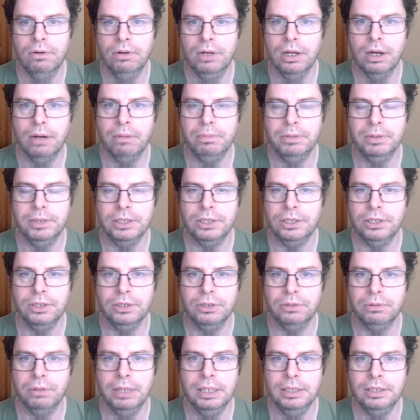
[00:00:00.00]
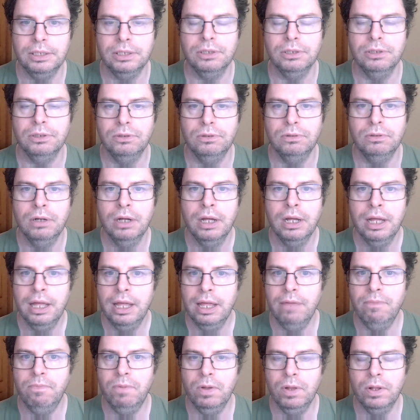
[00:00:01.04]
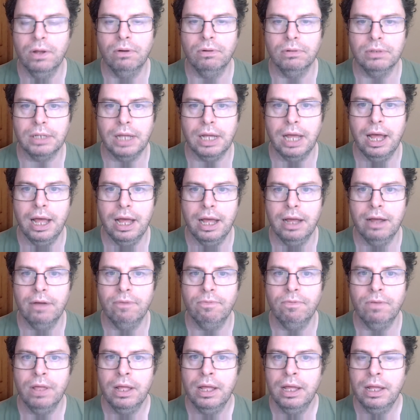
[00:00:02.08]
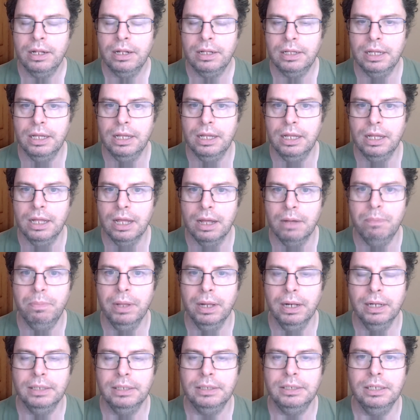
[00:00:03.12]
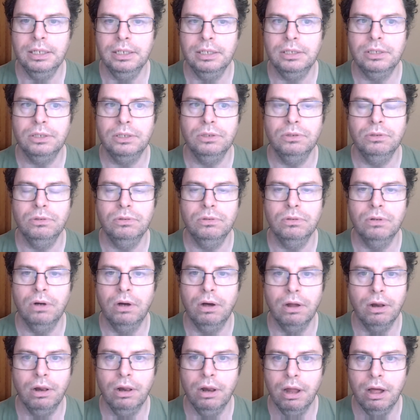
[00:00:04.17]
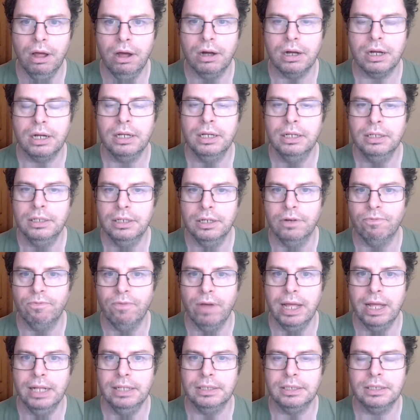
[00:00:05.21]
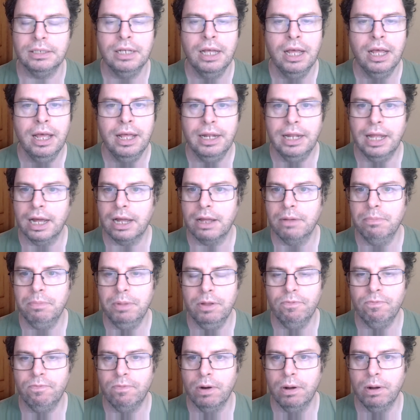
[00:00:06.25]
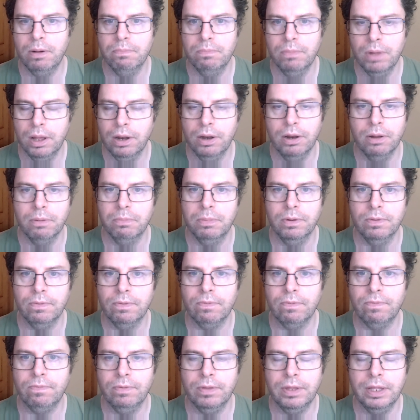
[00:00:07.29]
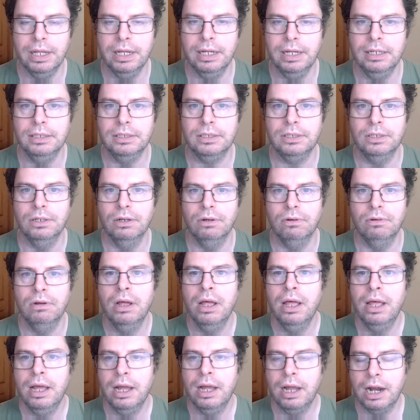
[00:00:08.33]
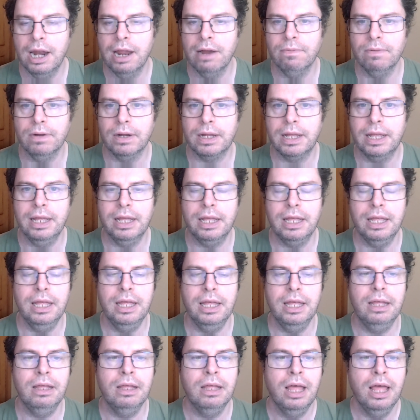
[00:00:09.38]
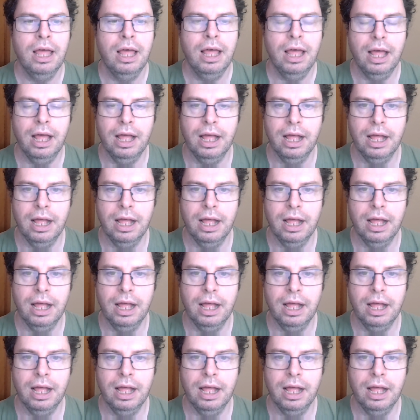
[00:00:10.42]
you know, in the opposition 22 if you don't have the ability to unlock the defense. That can be from a number of different things, you know, clever kicking,